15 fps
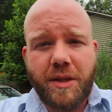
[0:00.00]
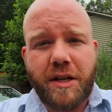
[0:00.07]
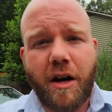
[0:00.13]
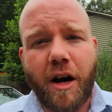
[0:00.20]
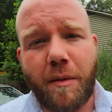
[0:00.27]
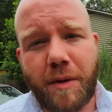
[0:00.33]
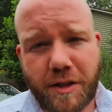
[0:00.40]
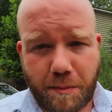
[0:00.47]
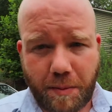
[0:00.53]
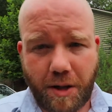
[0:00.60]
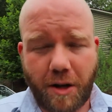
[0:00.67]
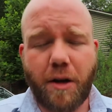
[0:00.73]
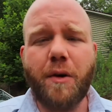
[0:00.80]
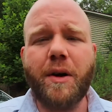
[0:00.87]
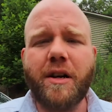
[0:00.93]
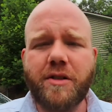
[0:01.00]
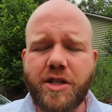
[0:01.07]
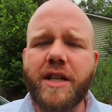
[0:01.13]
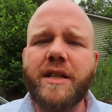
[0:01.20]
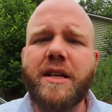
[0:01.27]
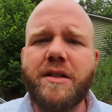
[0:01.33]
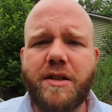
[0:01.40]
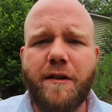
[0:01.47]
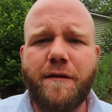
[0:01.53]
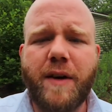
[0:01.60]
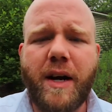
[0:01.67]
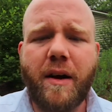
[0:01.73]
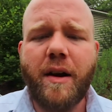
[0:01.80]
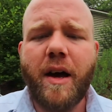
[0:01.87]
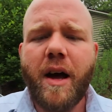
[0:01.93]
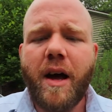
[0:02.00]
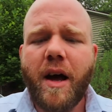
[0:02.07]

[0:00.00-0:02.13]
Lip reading: the comments below and I'll check that stuff out.